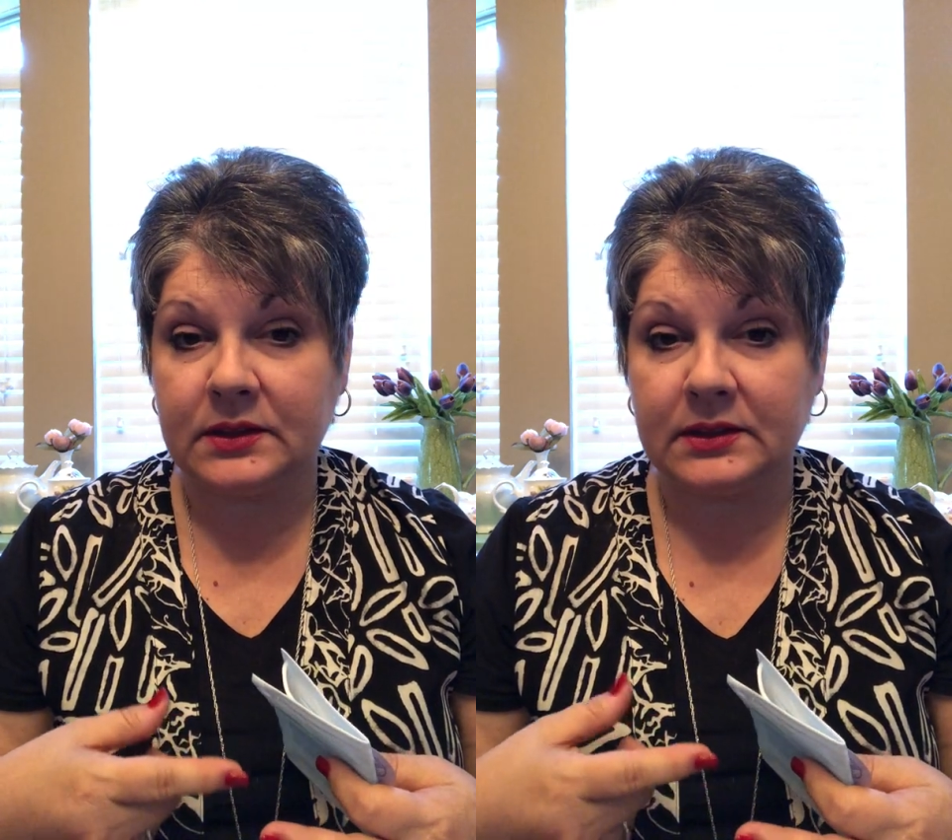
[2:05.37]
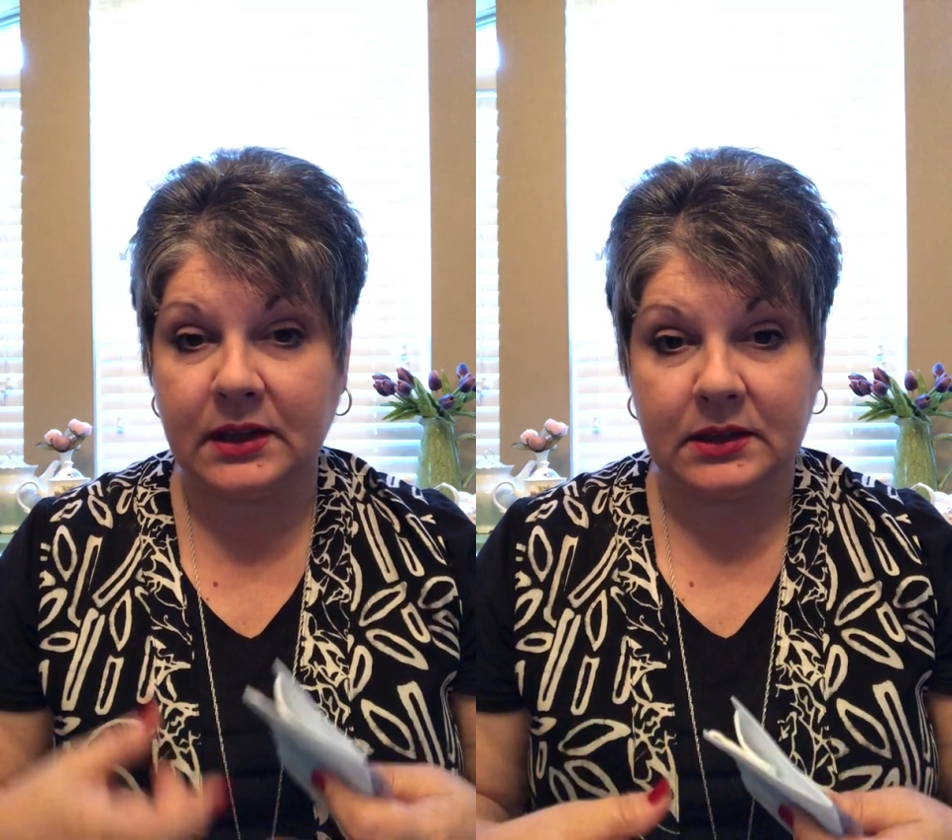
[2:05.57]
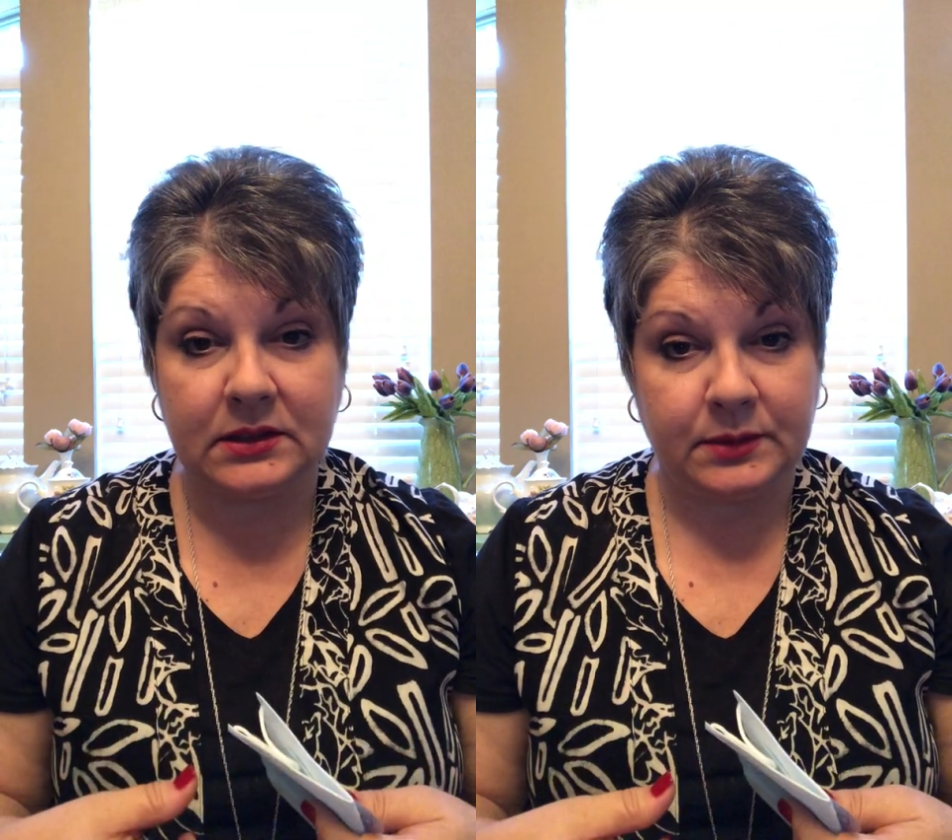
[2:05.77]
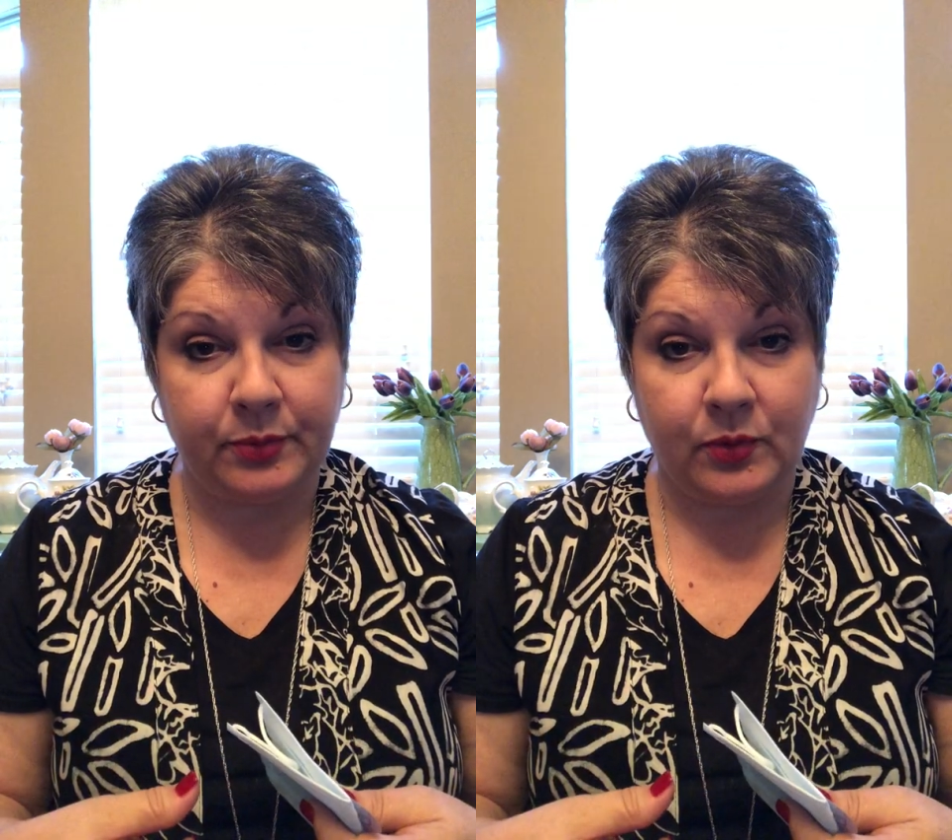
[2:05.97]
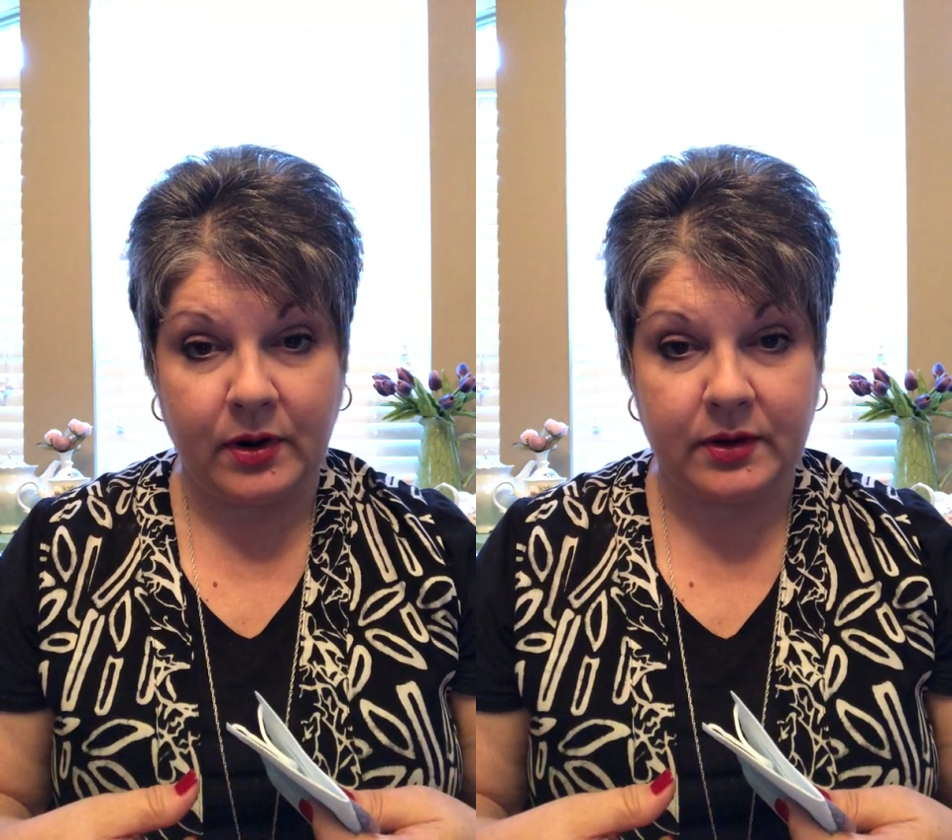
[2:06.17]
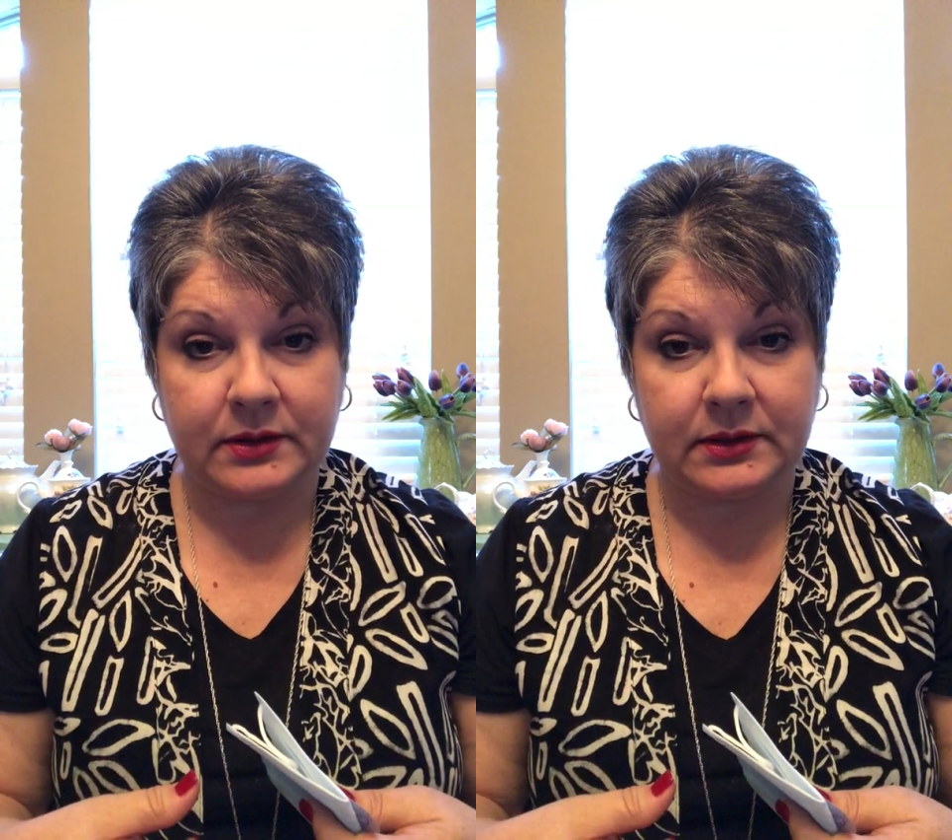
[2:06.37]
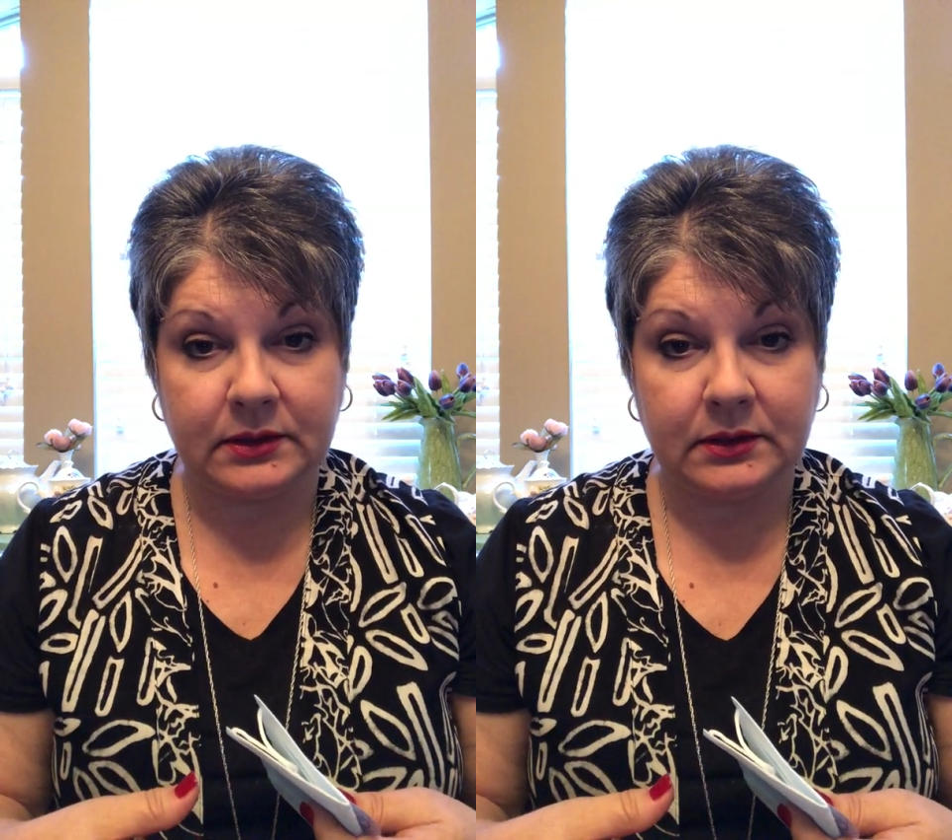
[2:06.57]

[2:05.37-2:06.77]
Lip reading: skin support.